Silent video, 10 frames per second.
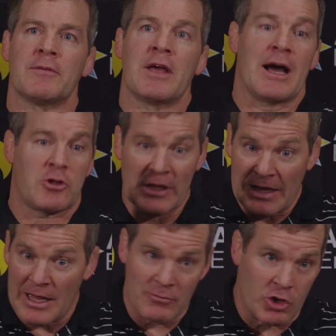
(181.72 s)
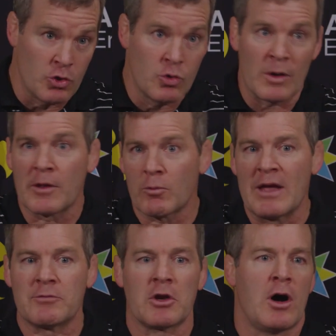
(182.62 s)
and they actually gave two and then
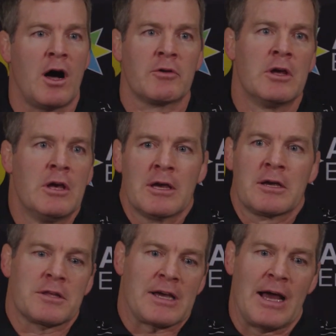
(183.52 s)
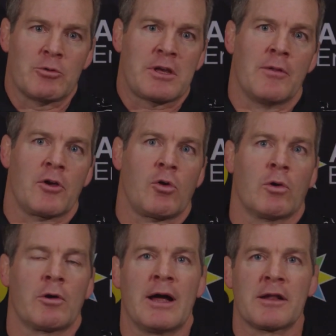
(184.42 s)
waved it off because the guy was cutting the
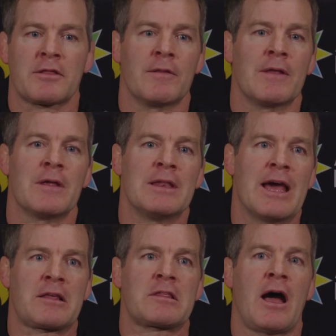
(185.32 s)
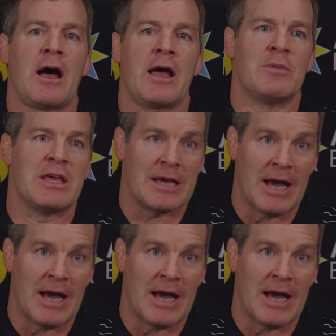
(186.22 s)
corner on us. And then the next time he